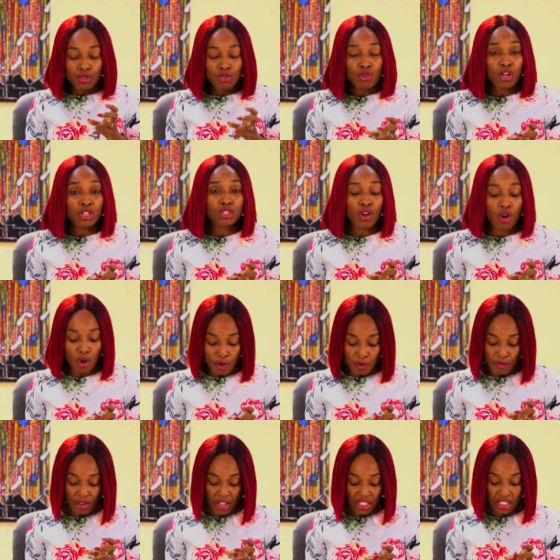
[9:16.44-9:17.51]
Not
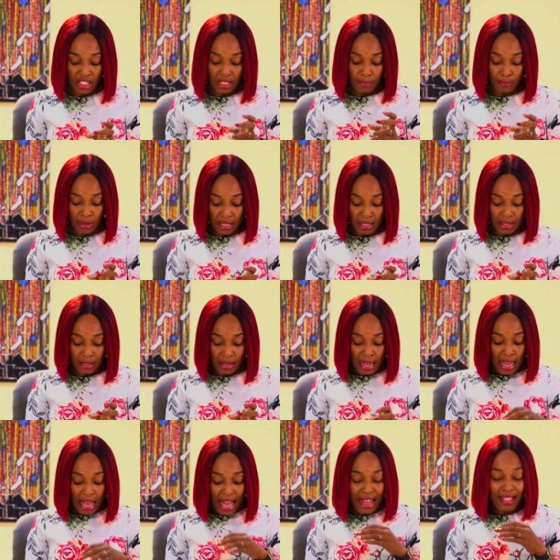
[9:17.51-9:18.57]
all virgins bleed.
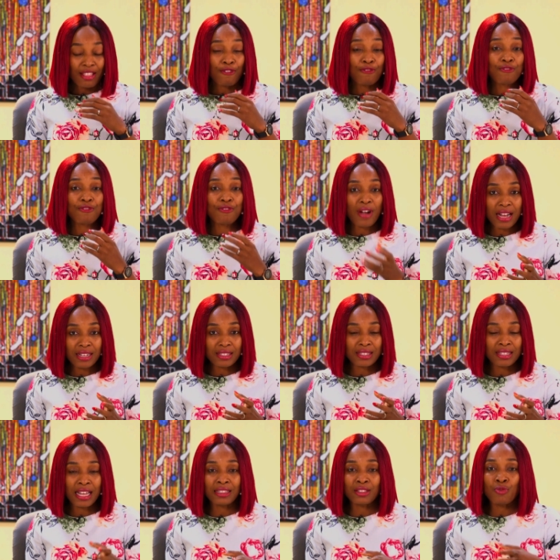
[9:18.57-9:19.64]
And the
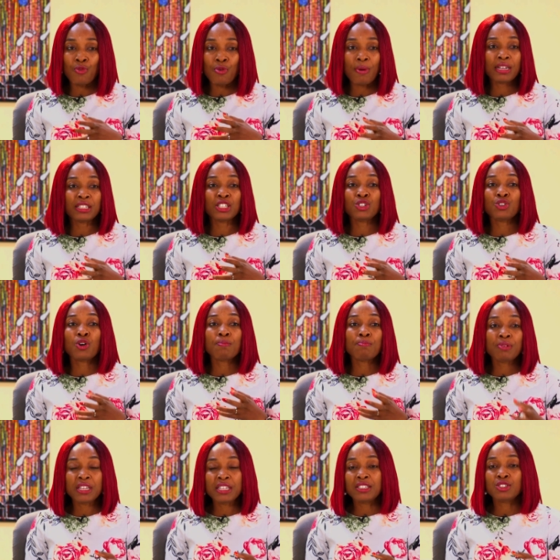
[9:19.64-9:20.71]
fact that the woman did
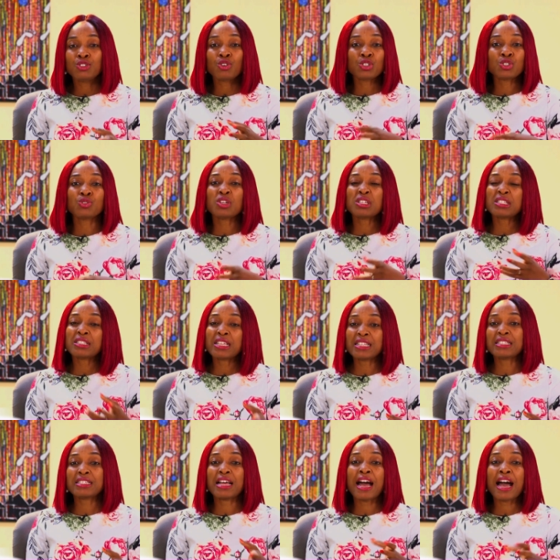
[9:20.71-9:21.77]
not bleed does not
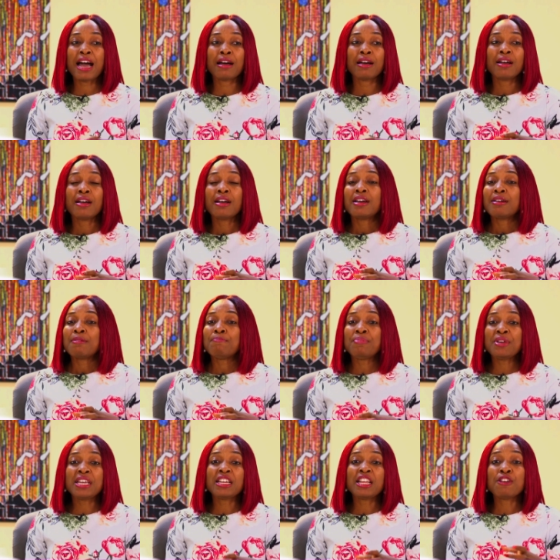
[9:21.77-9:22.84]
state her
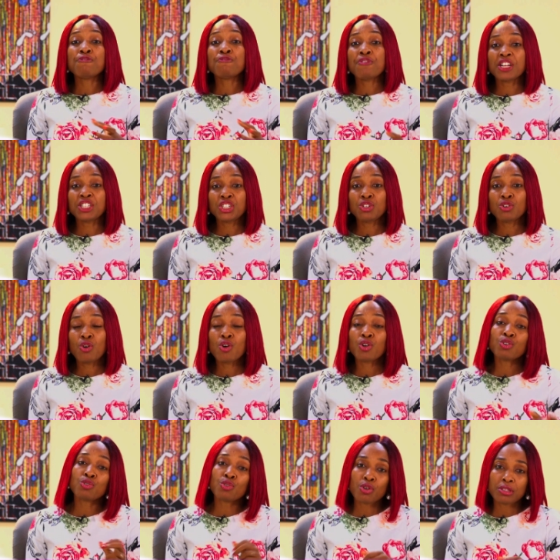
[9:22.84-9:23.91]
being a virgin
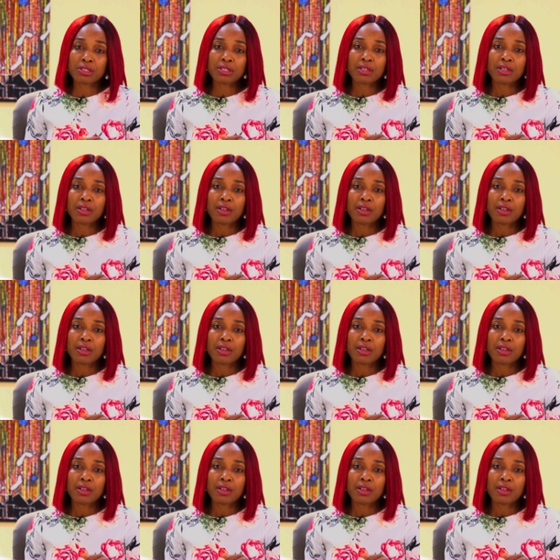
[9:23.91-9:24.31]
or not.